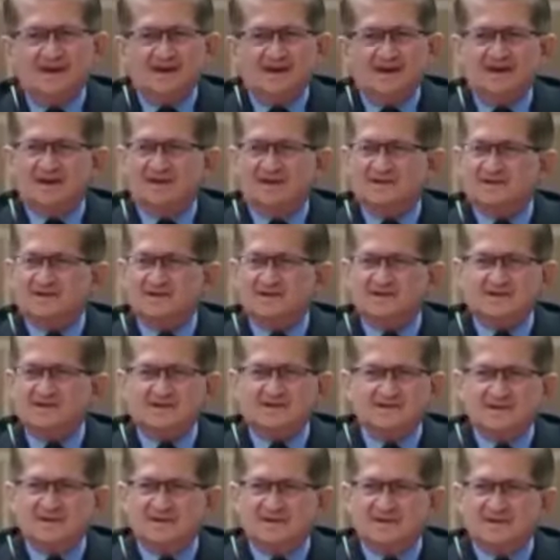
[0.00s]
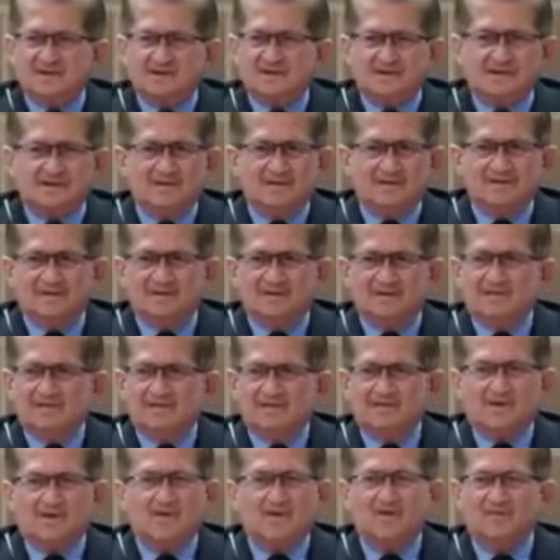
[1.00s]
it is
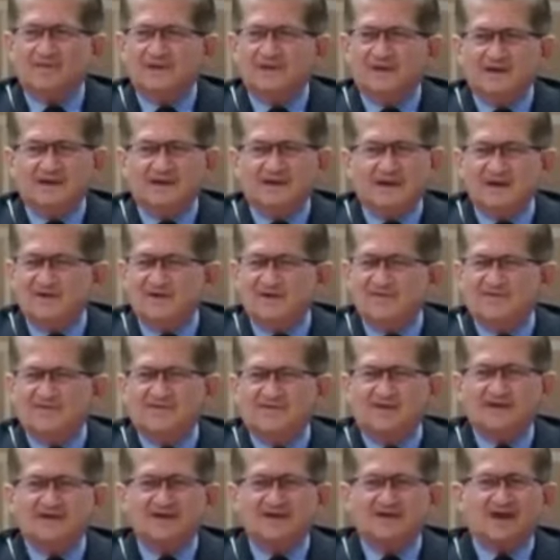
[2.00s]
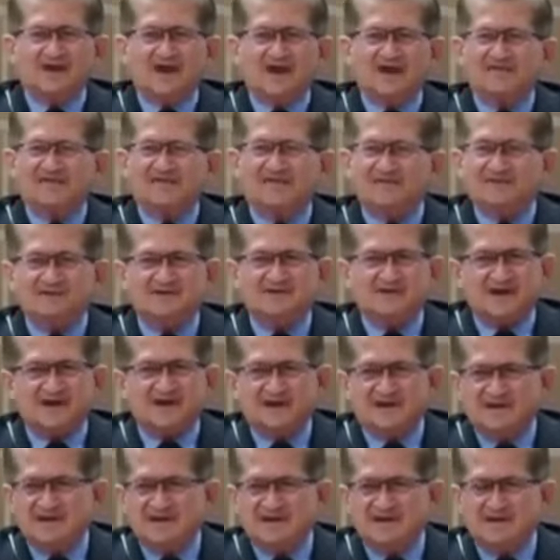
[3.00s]
completely, you feel it every
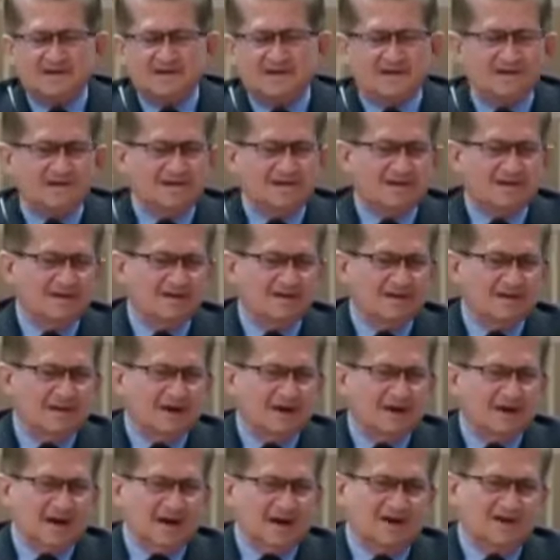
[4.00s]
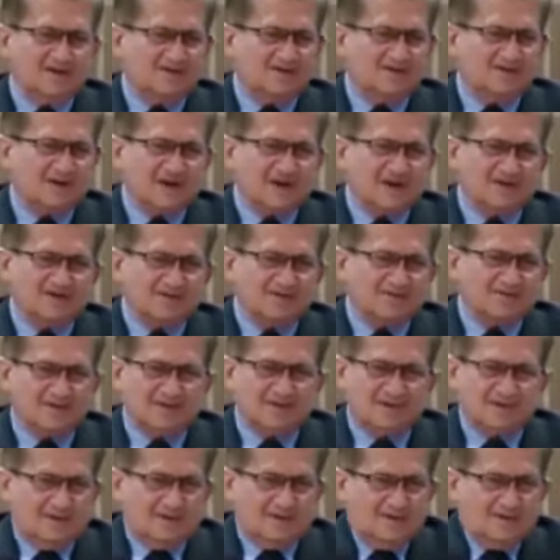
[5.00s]
second and you start to
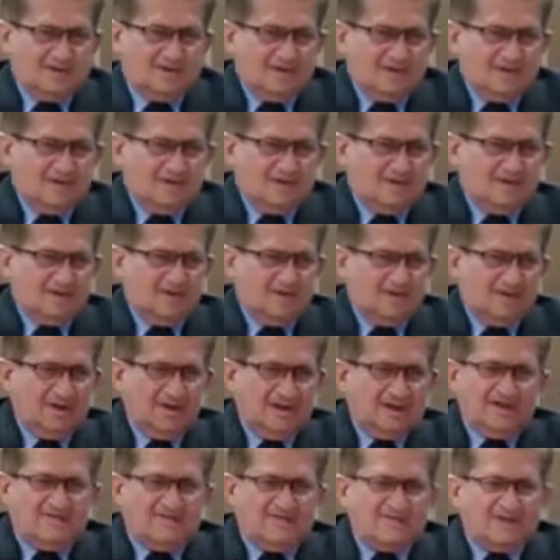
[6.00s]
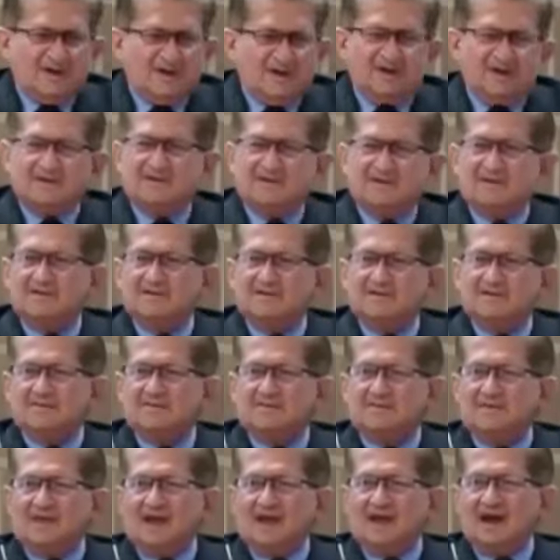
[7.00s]
live in it.
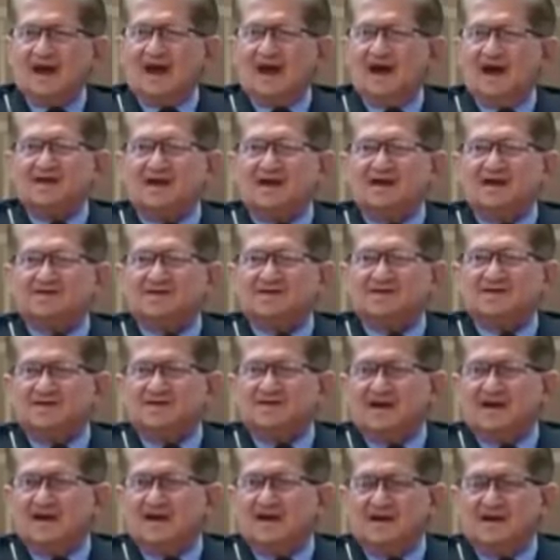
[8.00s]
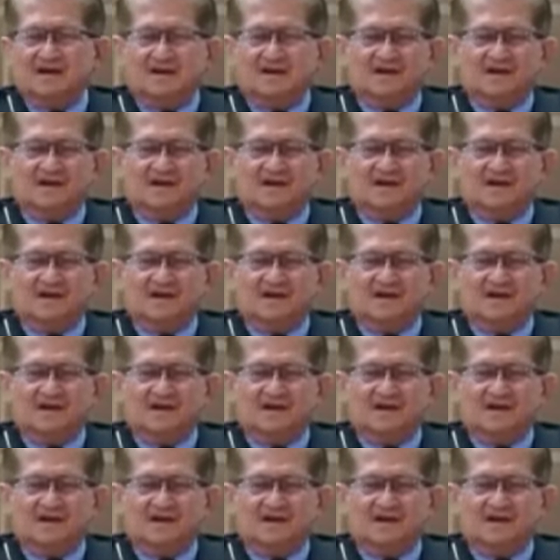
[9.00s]
And as I say,